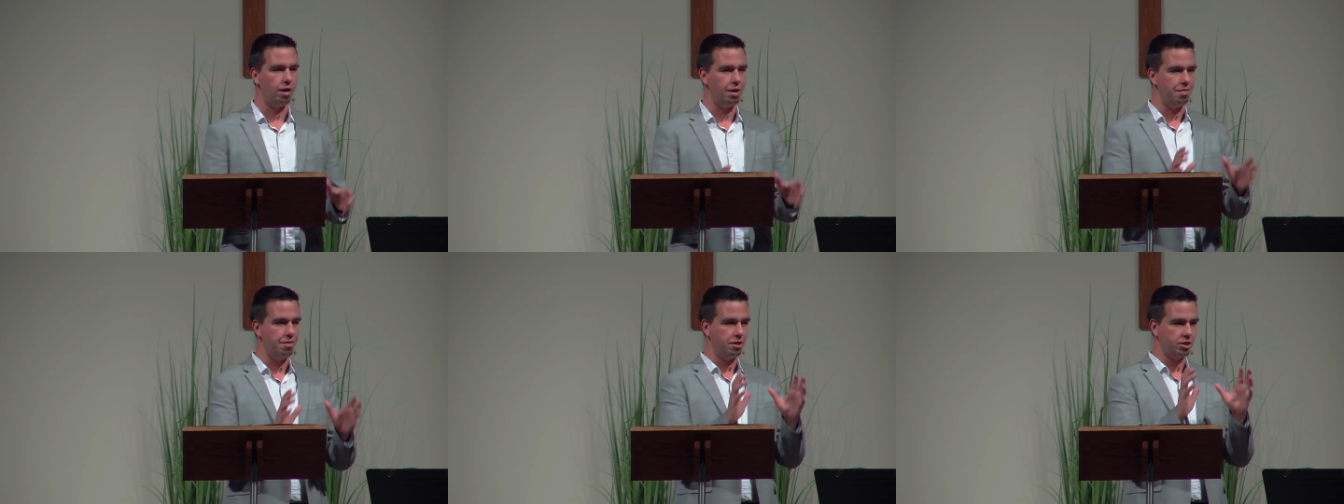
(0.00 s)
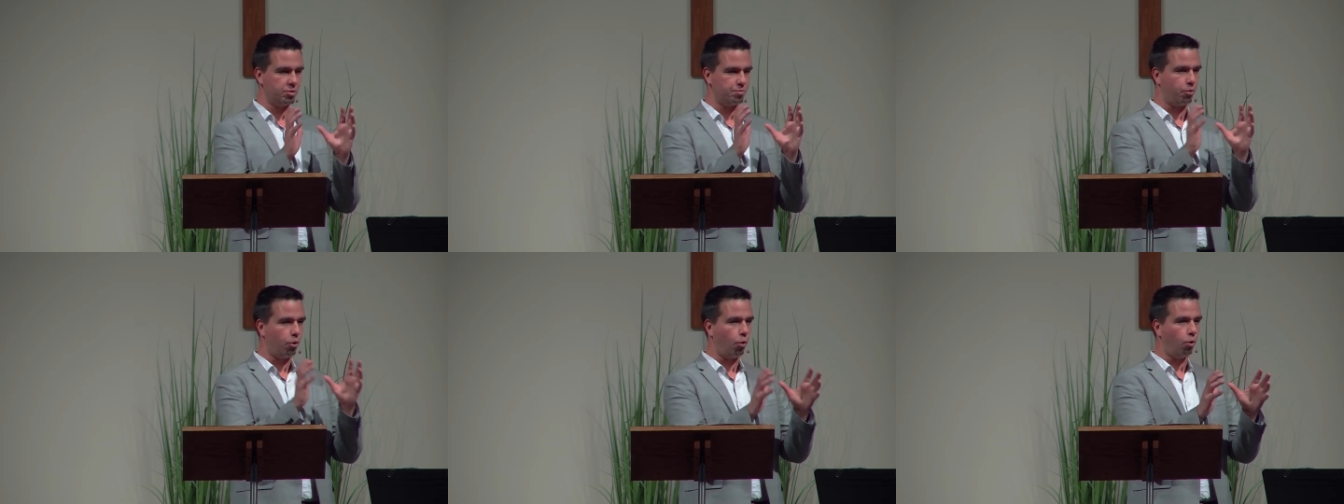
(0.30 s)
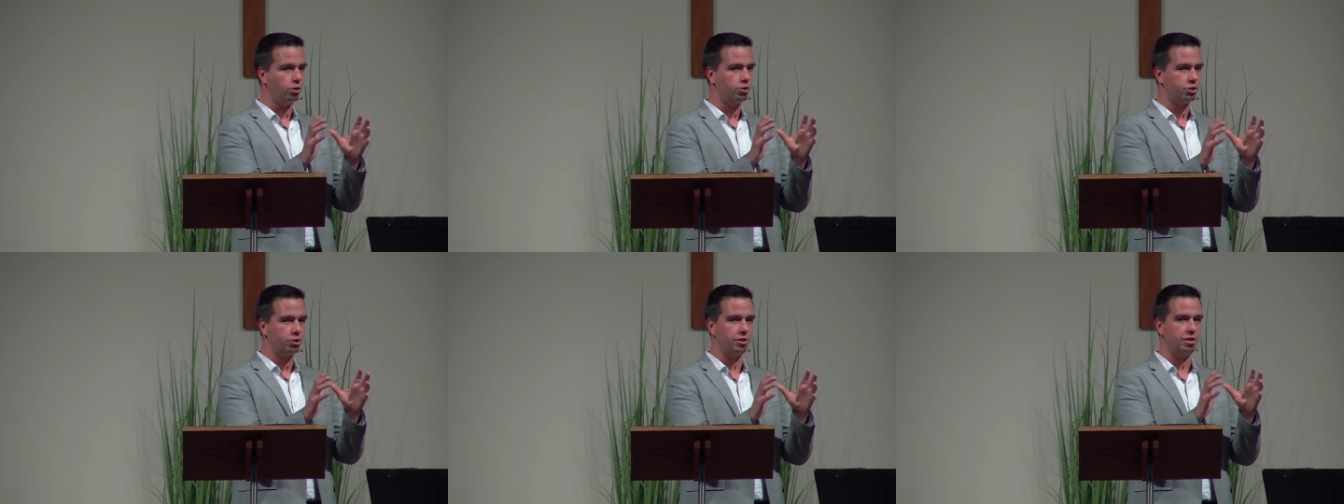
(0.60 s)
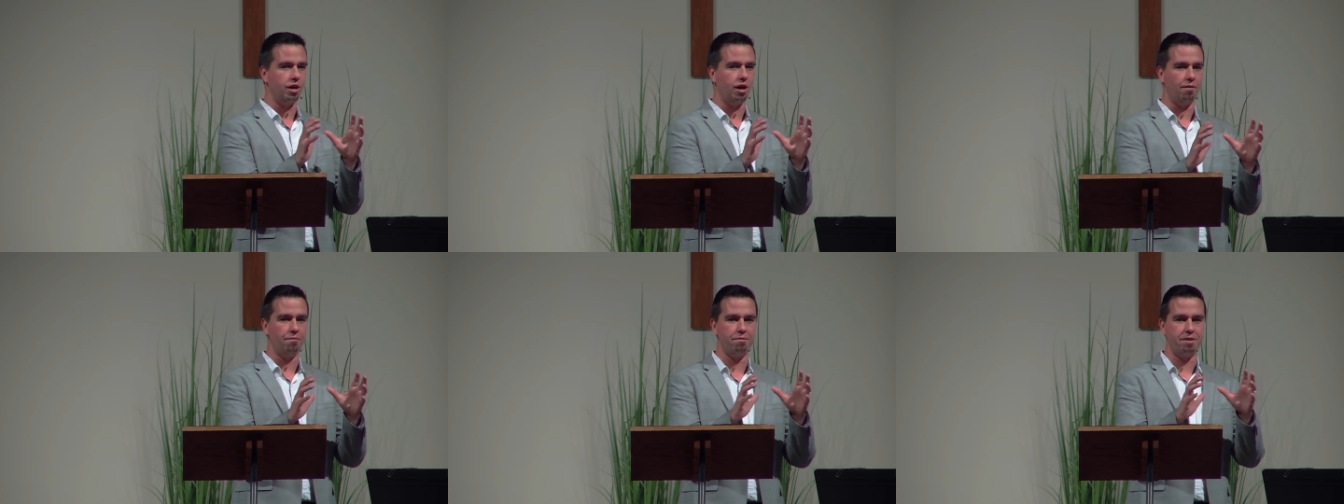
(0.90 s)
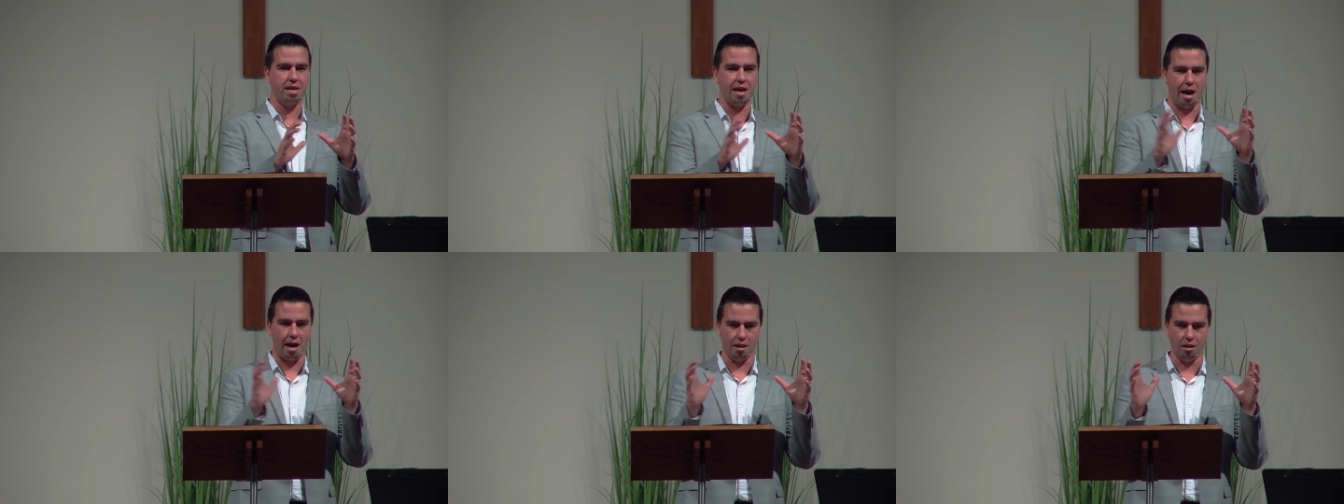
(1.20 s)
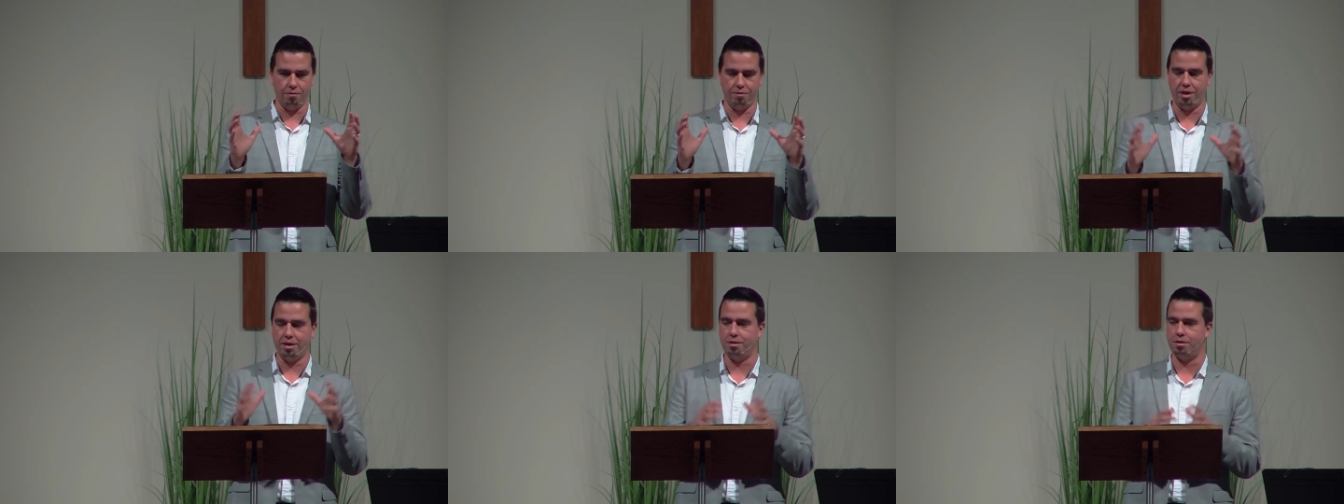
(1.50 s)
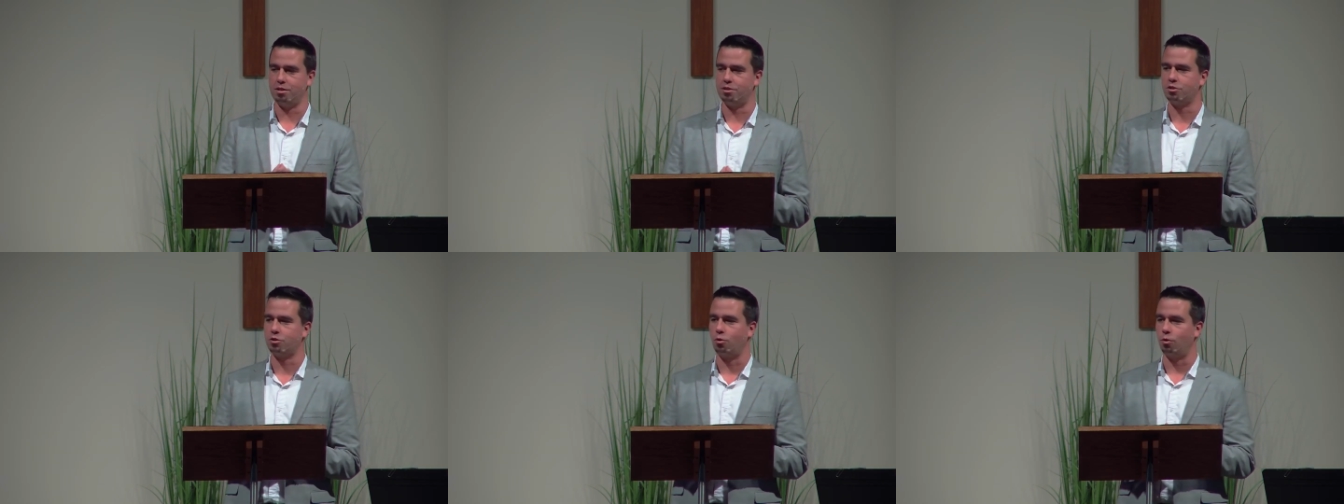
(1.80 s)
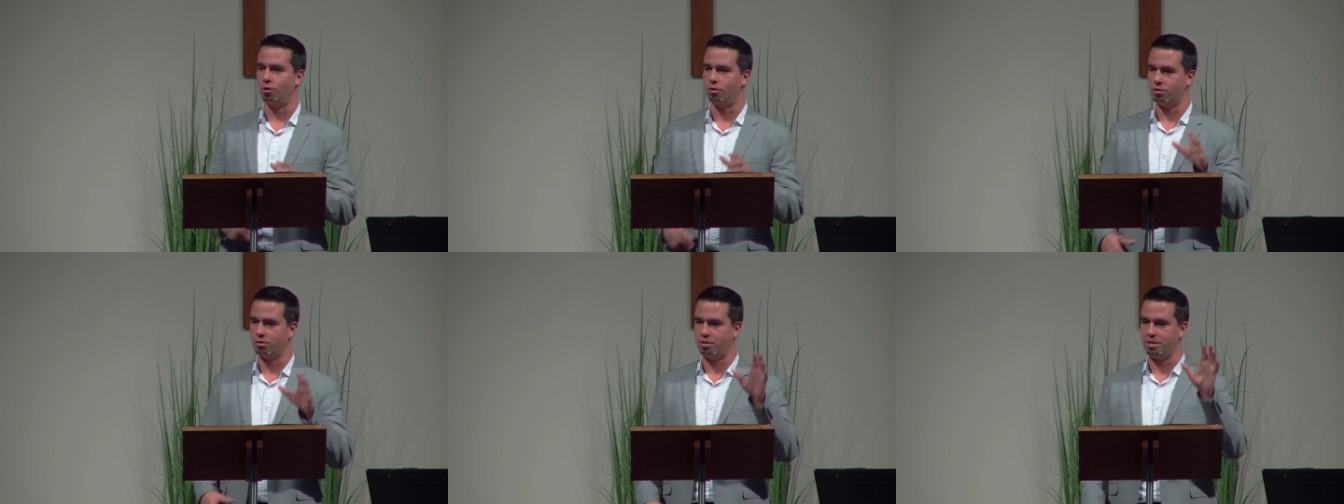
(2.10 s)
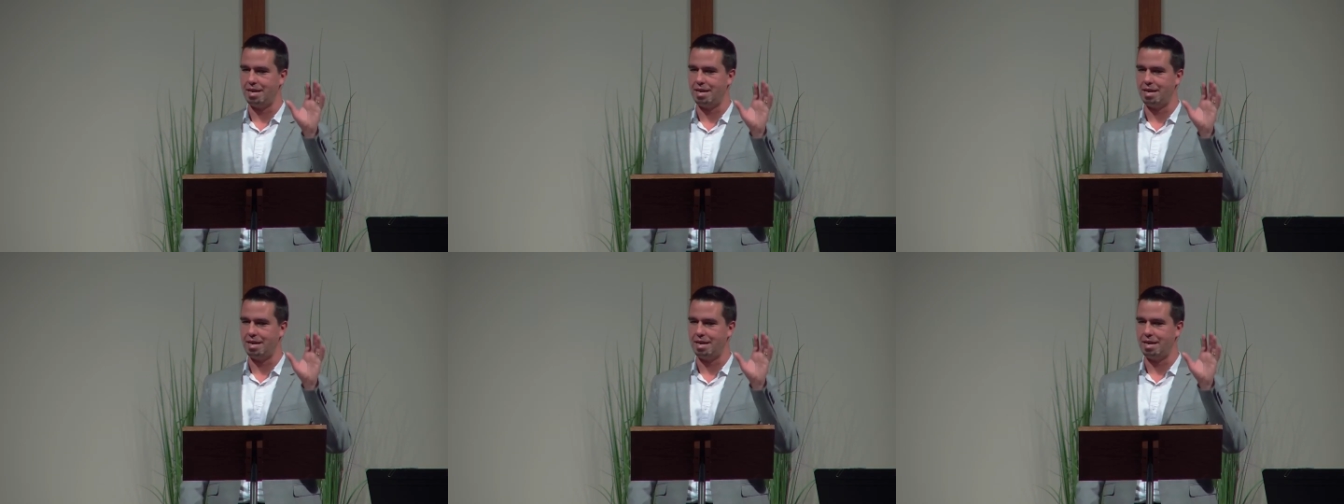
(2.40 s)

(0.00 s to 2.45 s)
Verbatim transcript: in this portion of the Olivet Discourse,